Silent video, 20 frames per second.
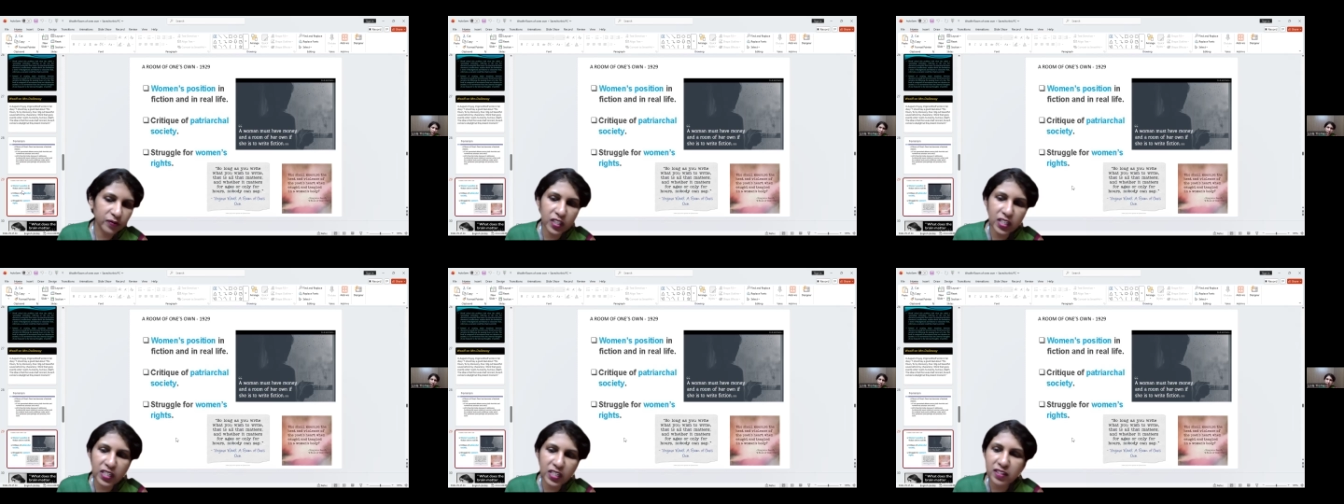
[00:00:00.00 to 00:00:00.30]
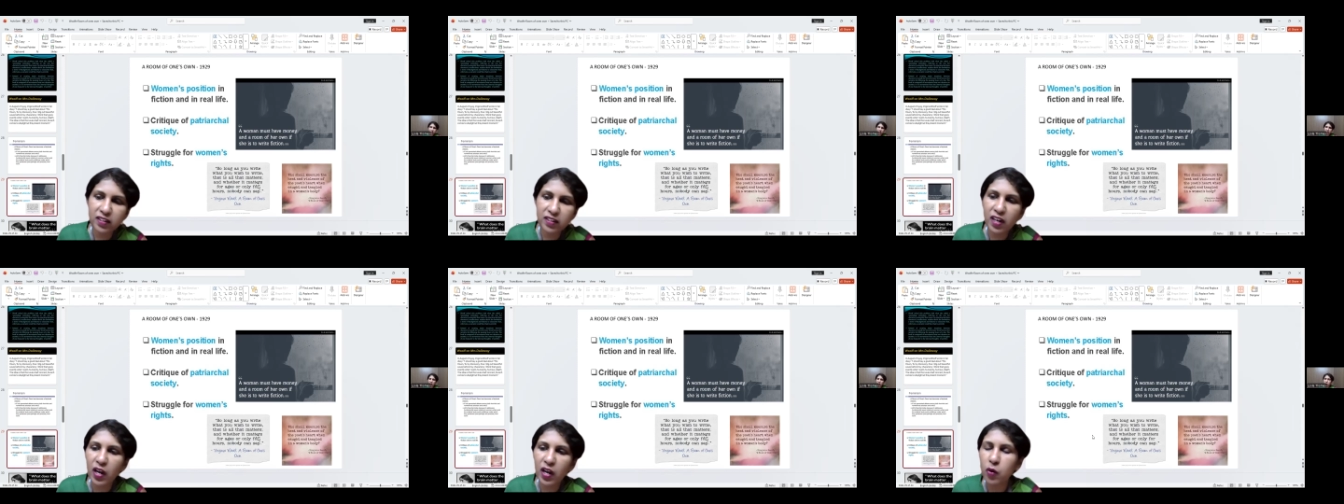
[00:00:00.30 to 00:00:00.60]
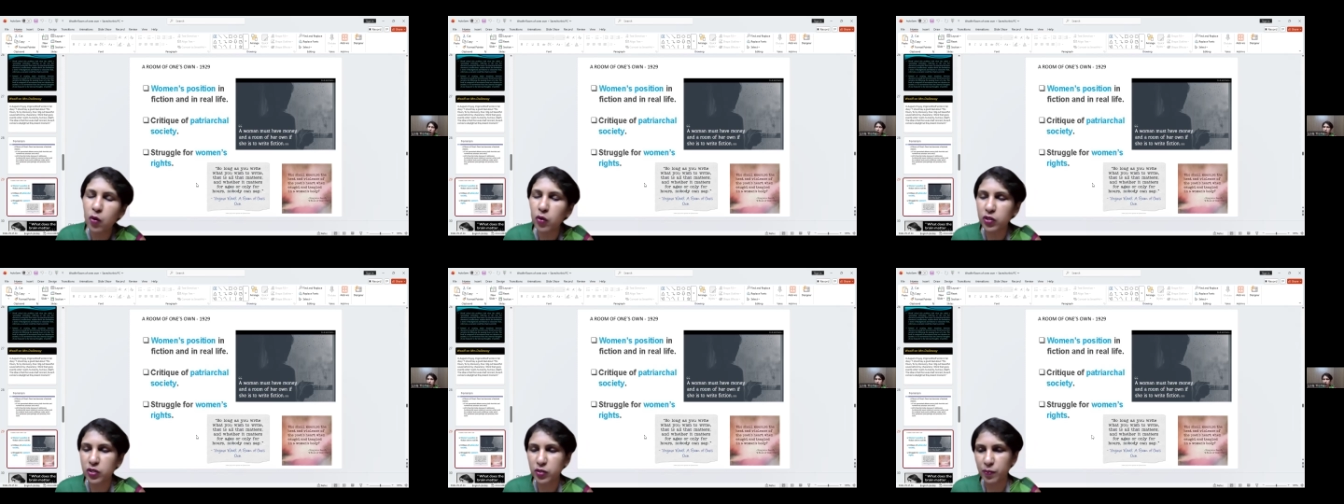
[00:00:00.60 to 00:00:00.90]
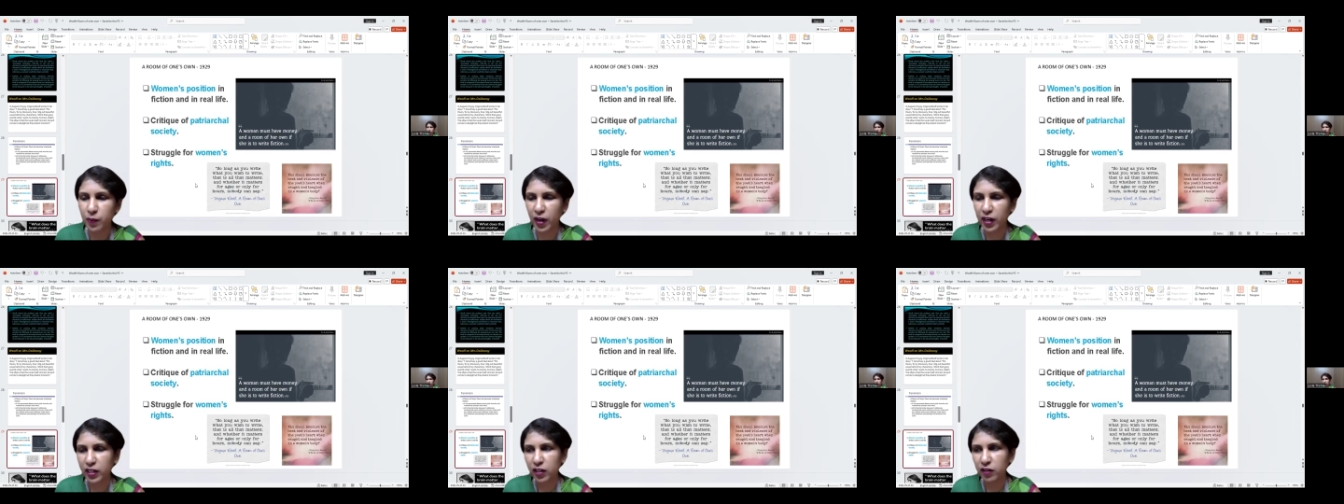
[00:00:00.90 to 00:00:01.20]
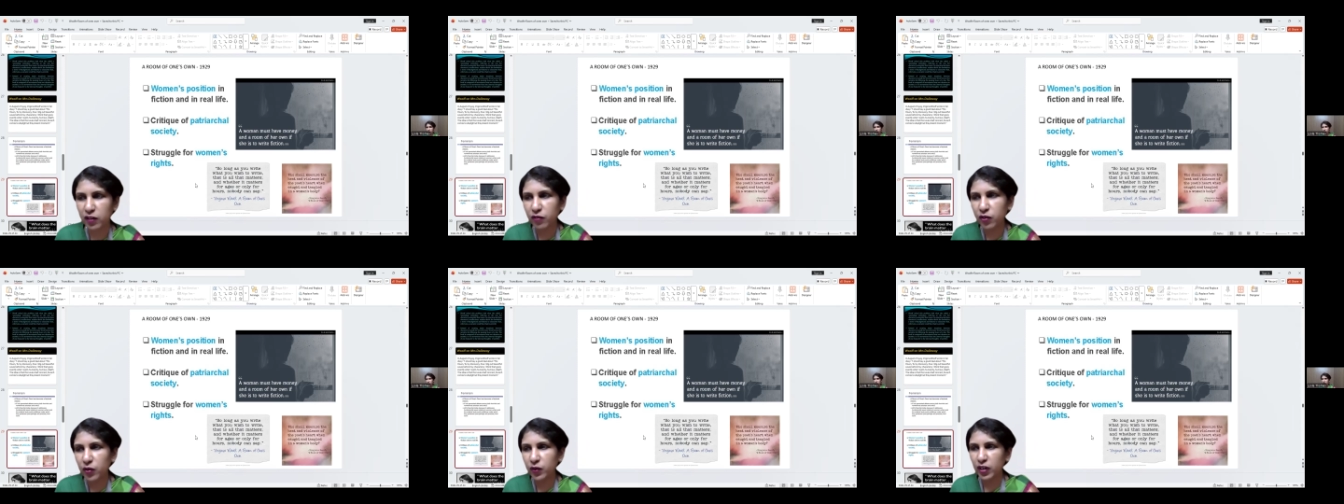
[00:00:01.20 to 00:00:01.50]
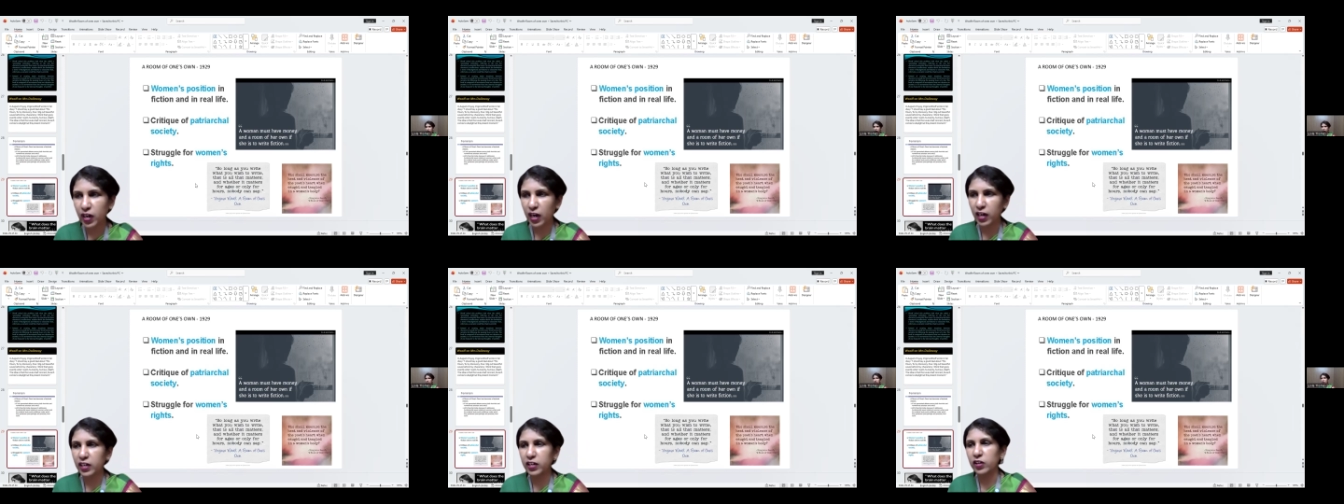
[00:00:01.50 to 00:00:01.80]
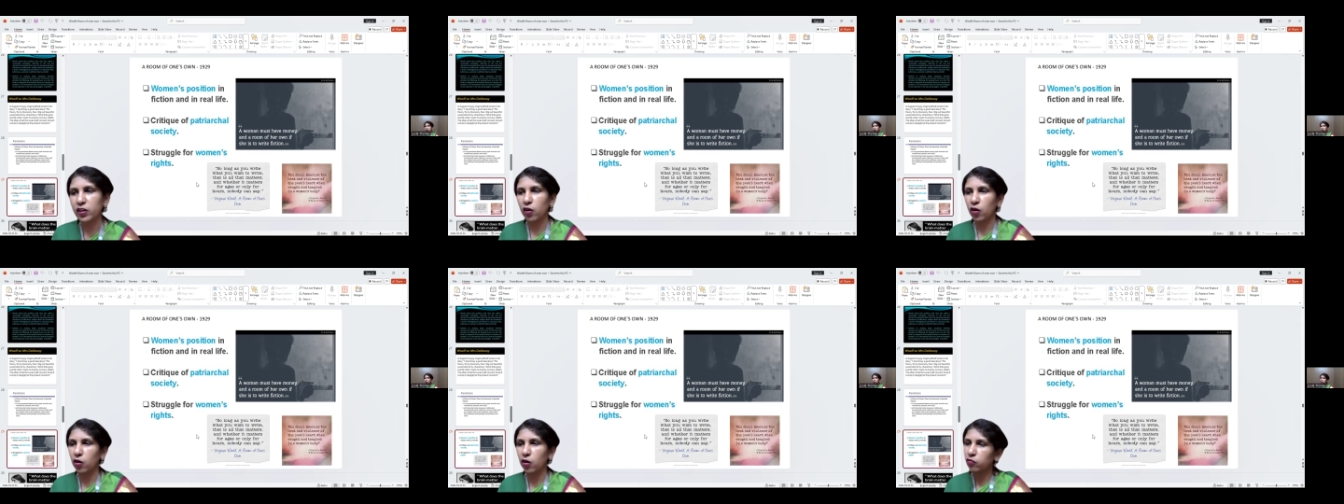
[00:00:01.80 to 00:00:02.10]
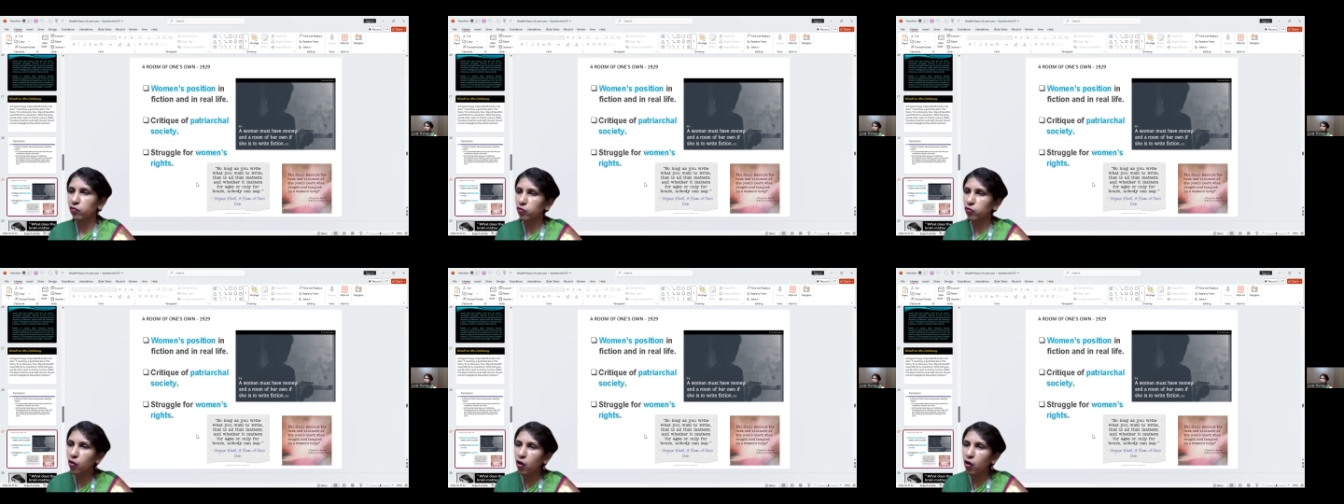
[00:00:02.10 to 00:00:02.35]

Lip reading: these three quotes might give you an idea of